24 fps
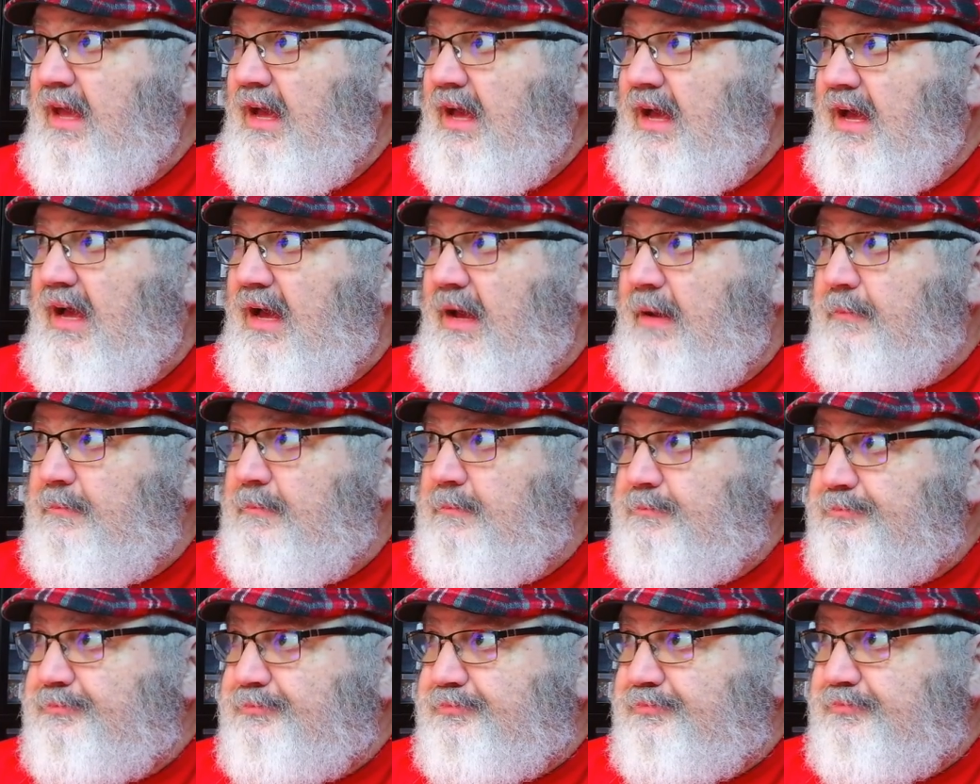
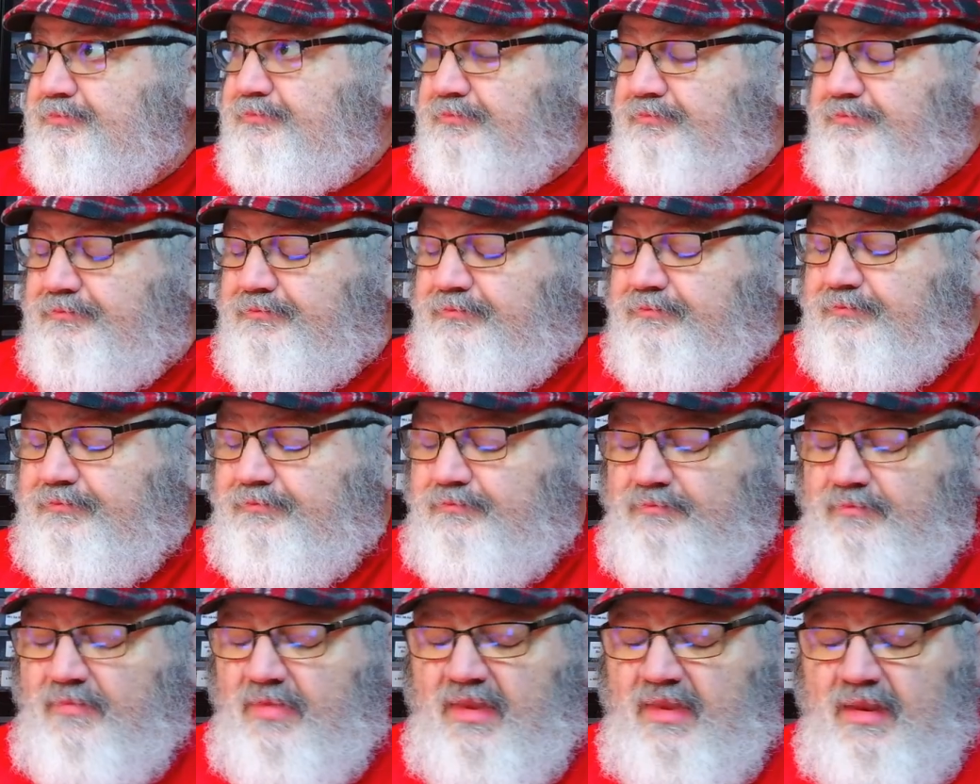
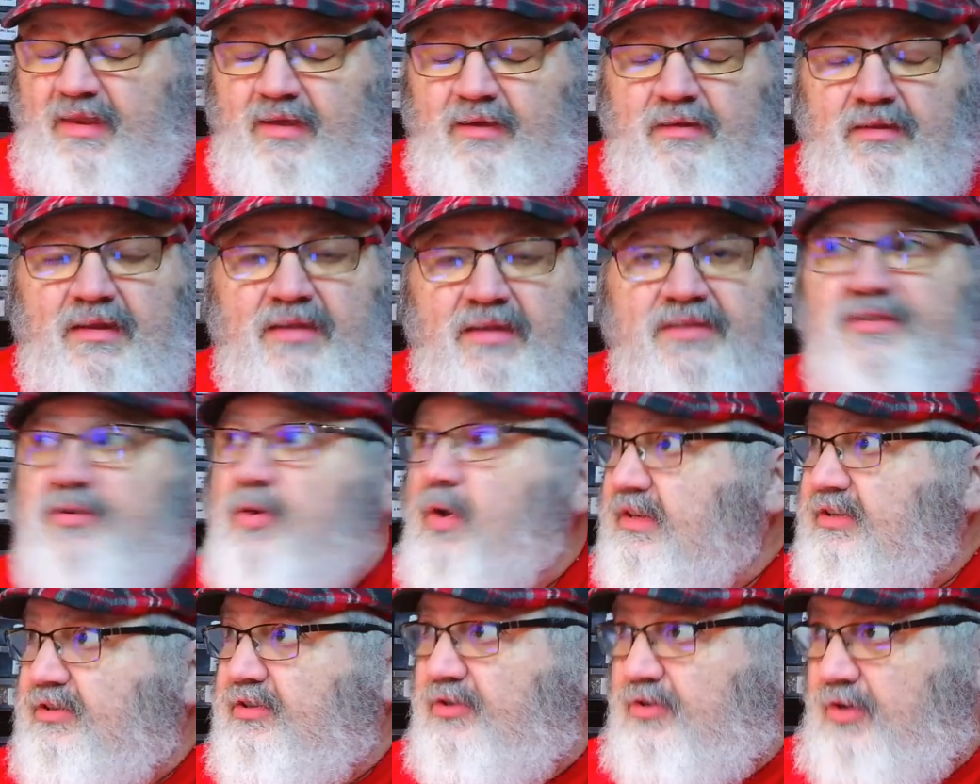Let's go
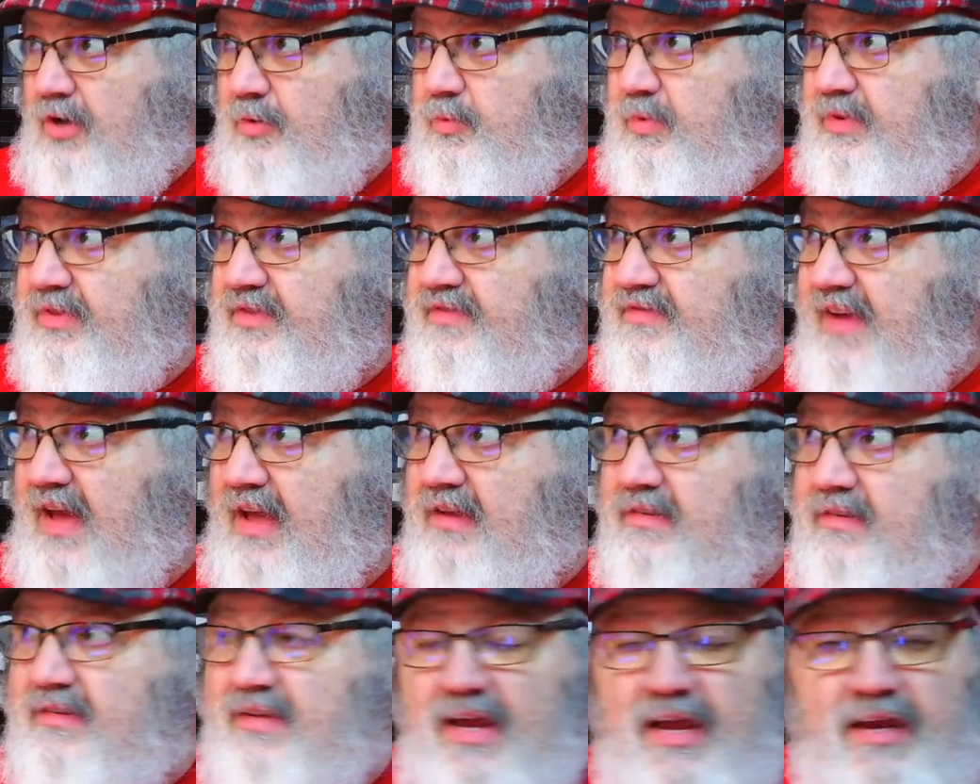ahead and start with the
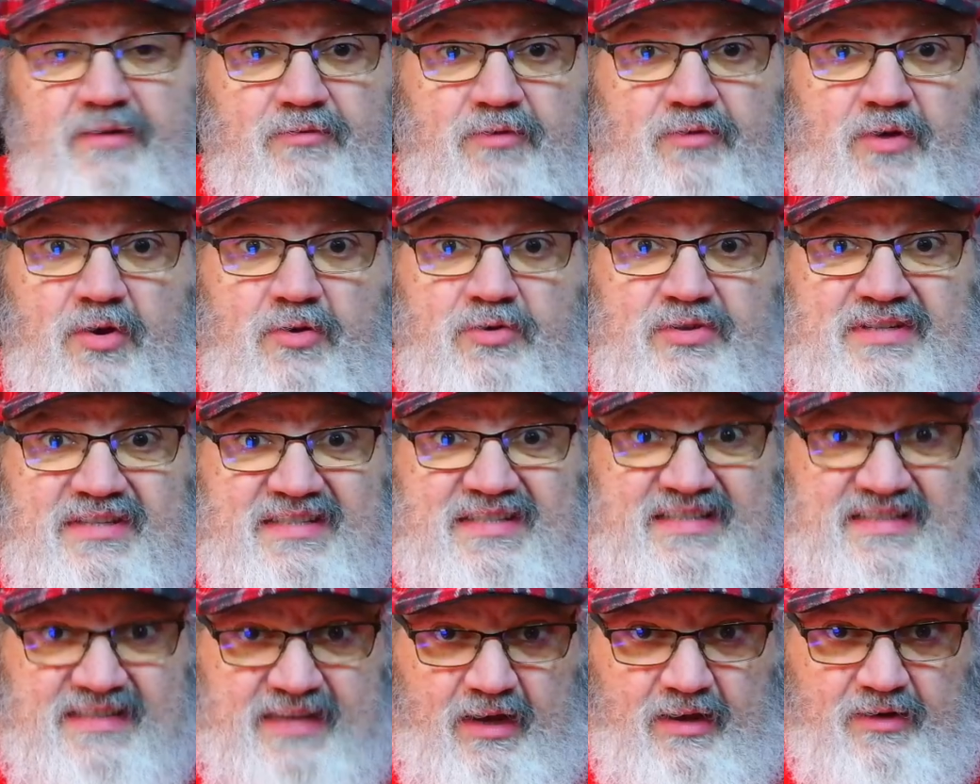Valentine rose
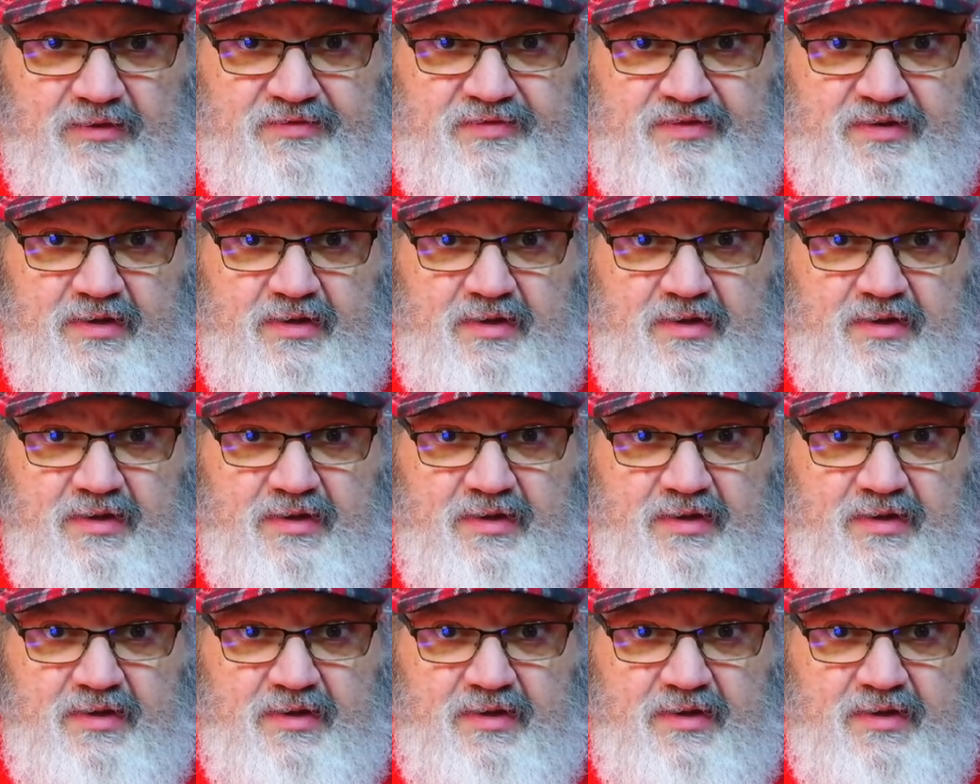itself.